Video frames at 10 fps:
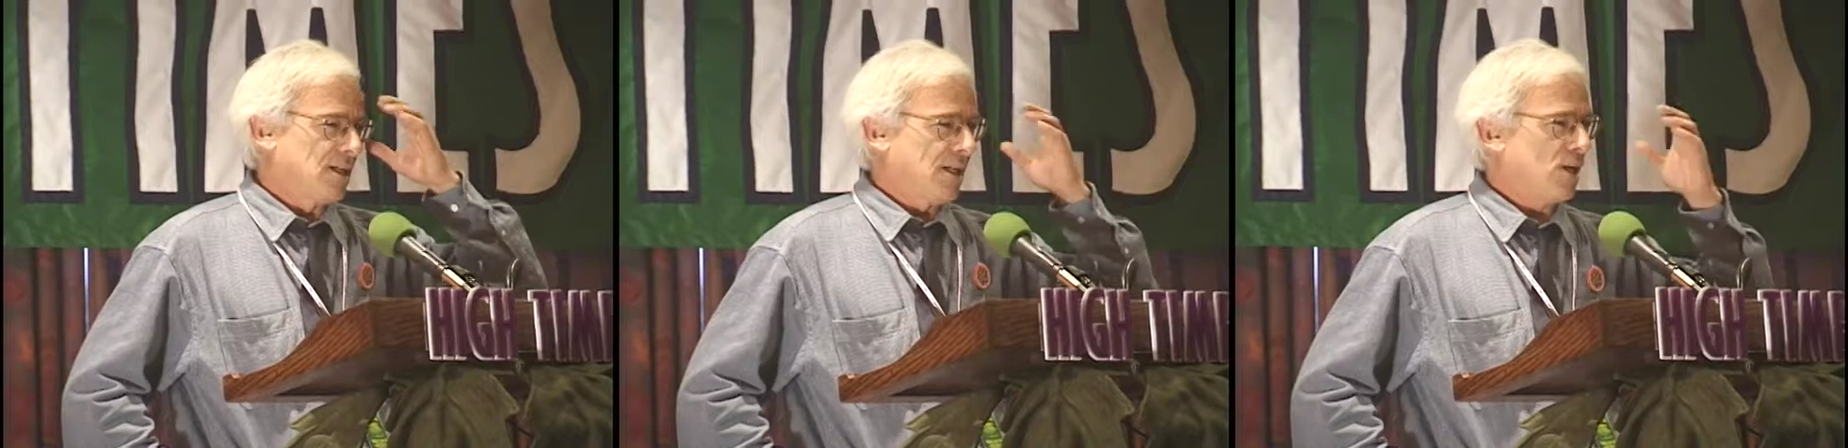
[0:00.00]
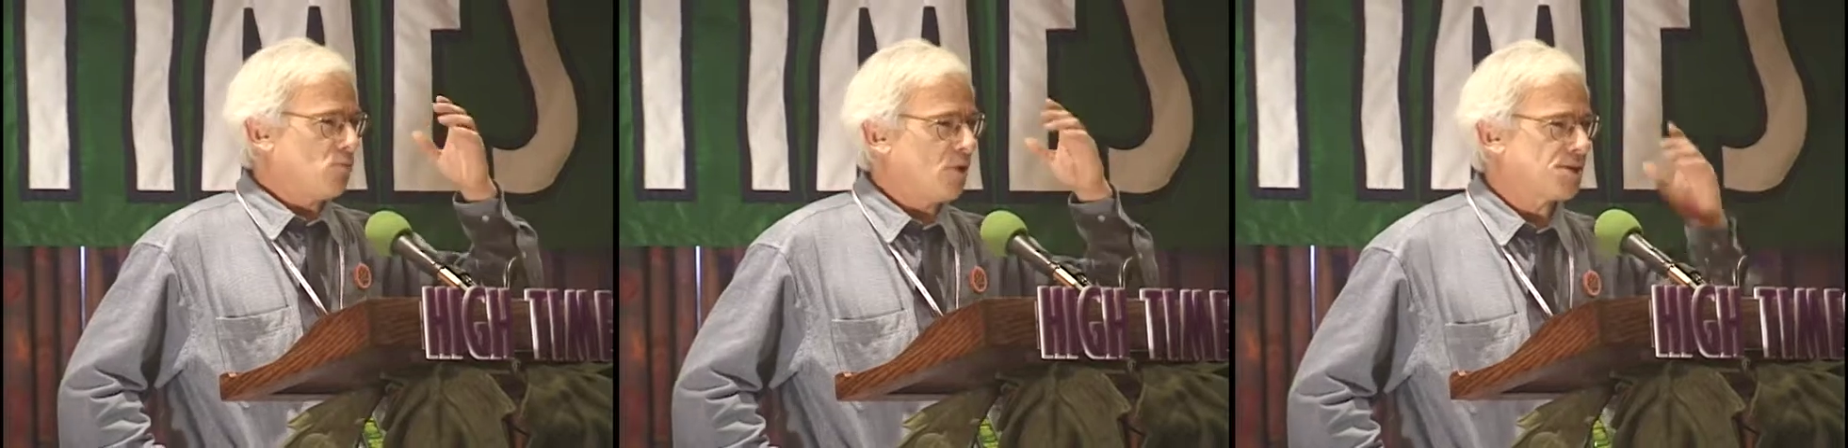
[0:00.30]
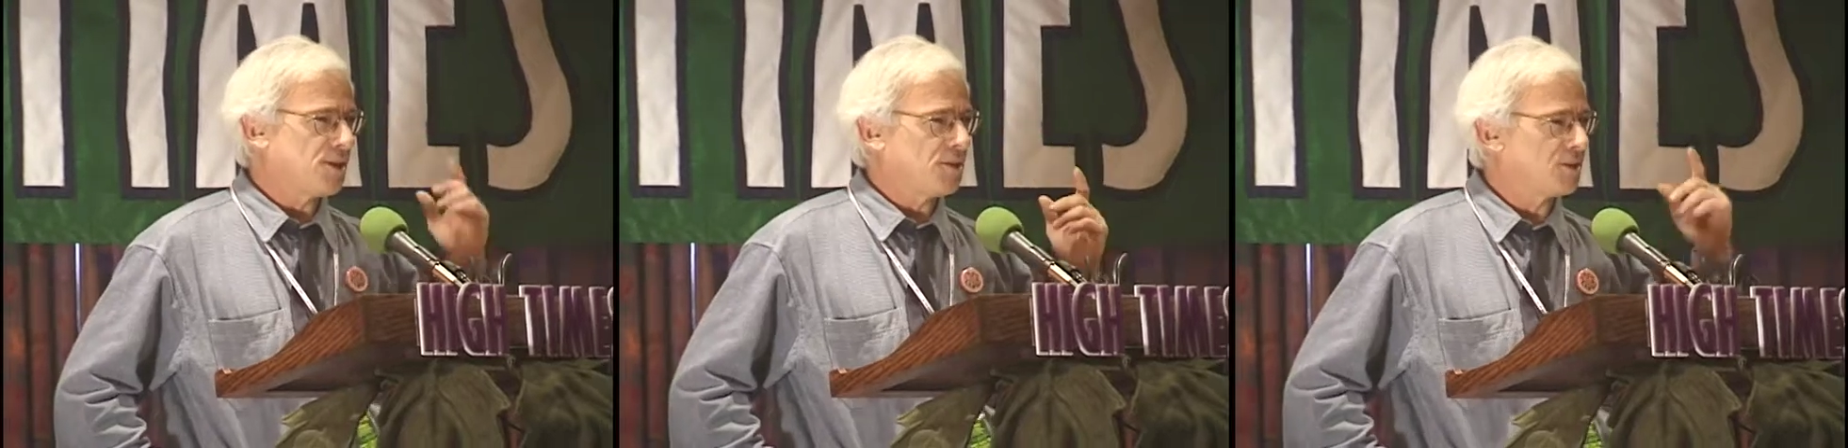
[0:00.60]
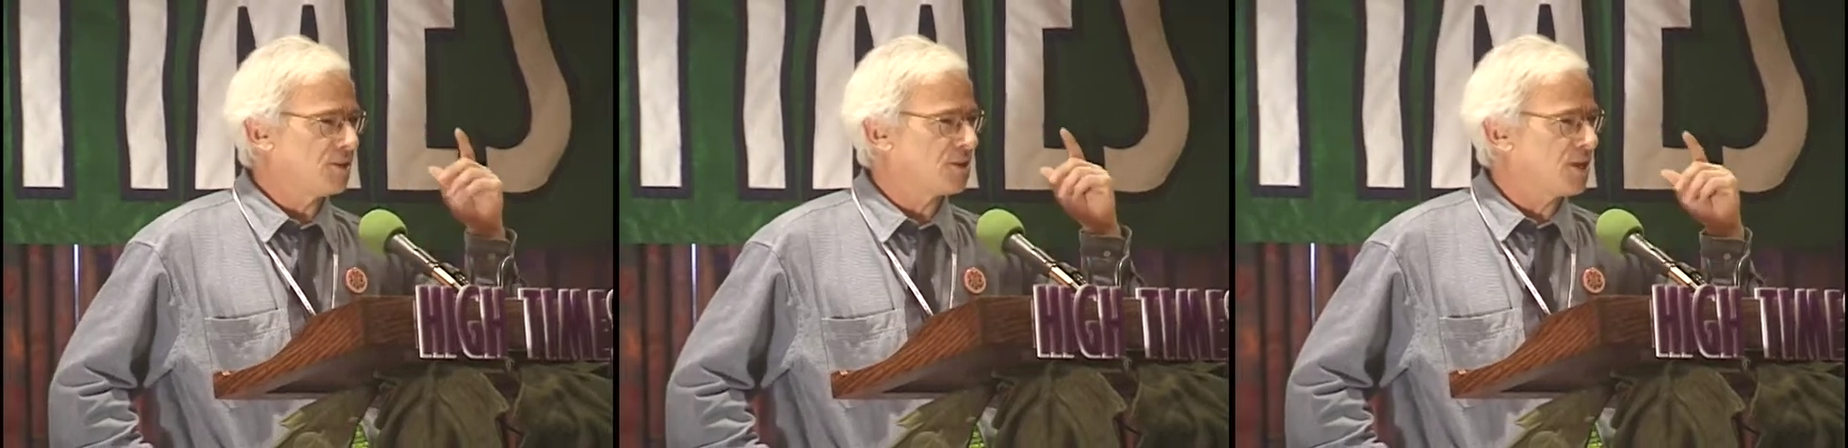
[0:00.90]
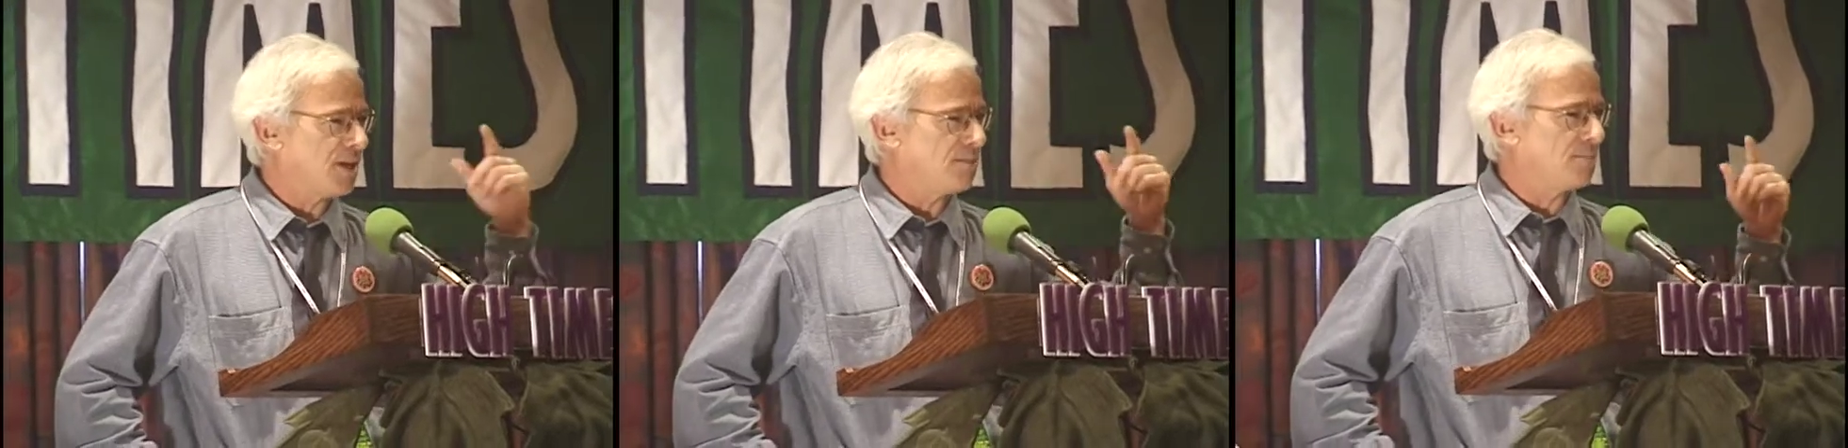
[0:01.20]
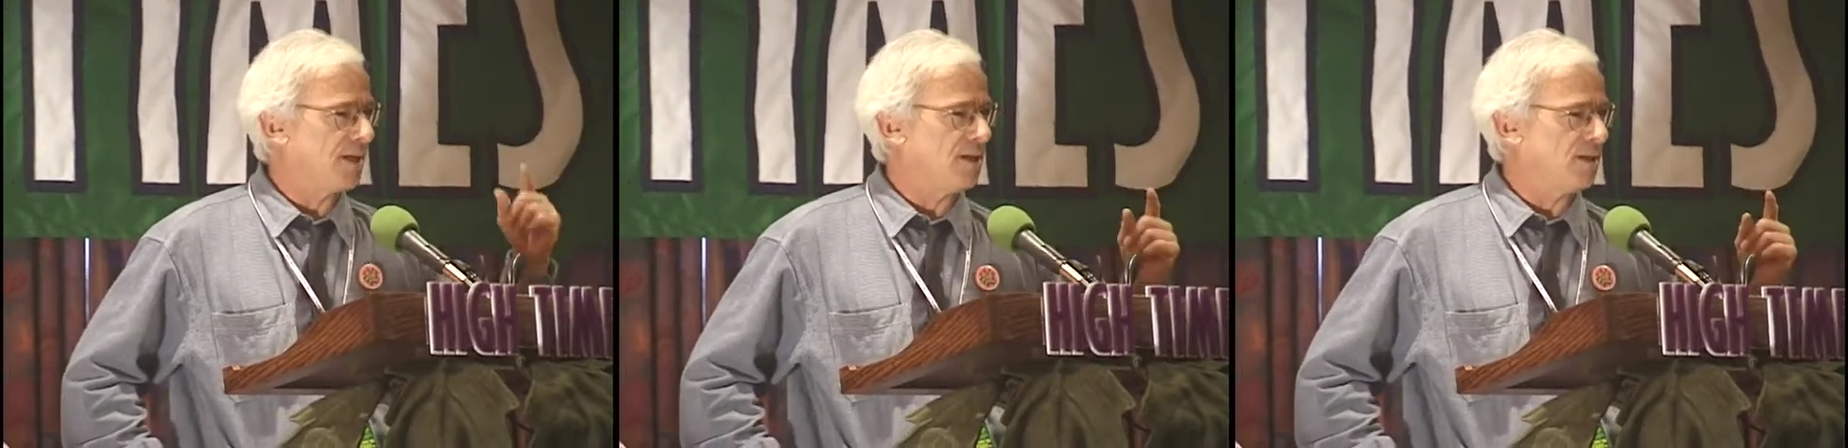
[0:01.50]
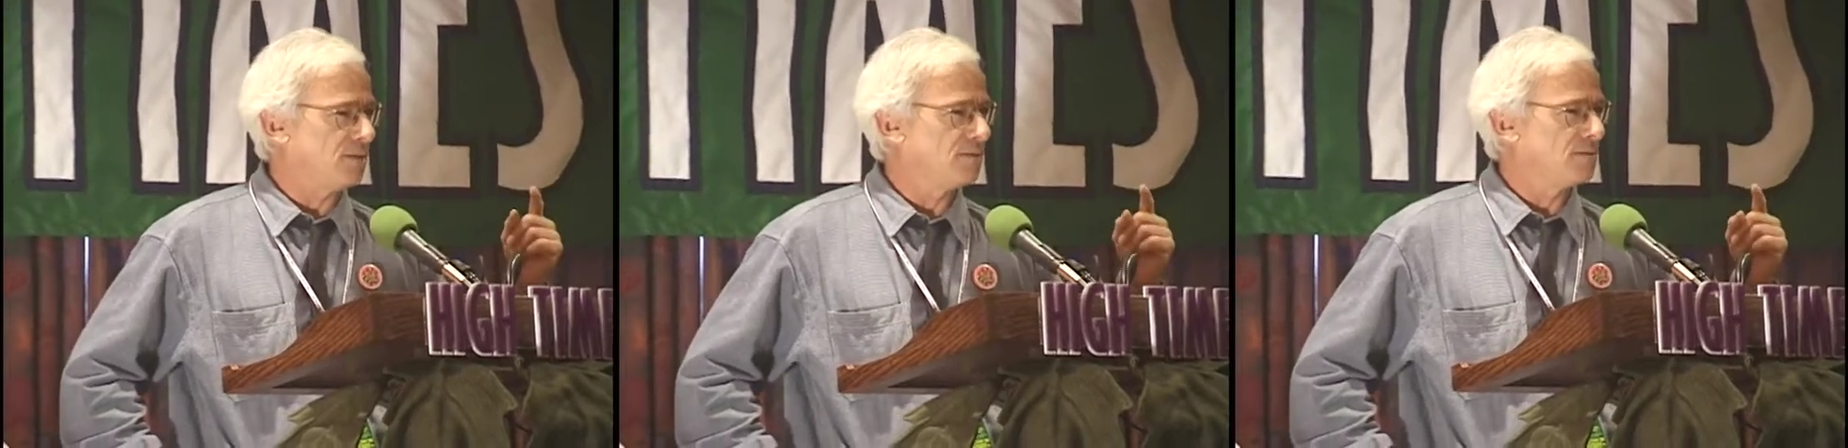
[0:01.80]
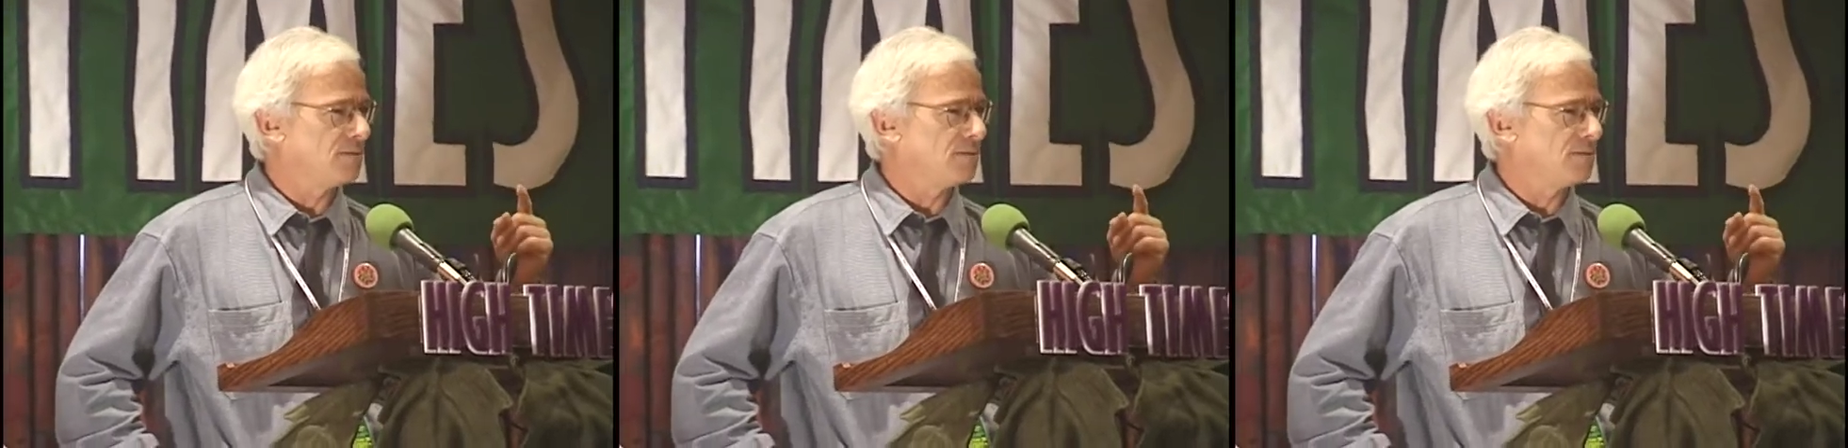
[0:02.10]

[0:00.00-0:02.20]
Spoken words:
And it wasn't until this campaign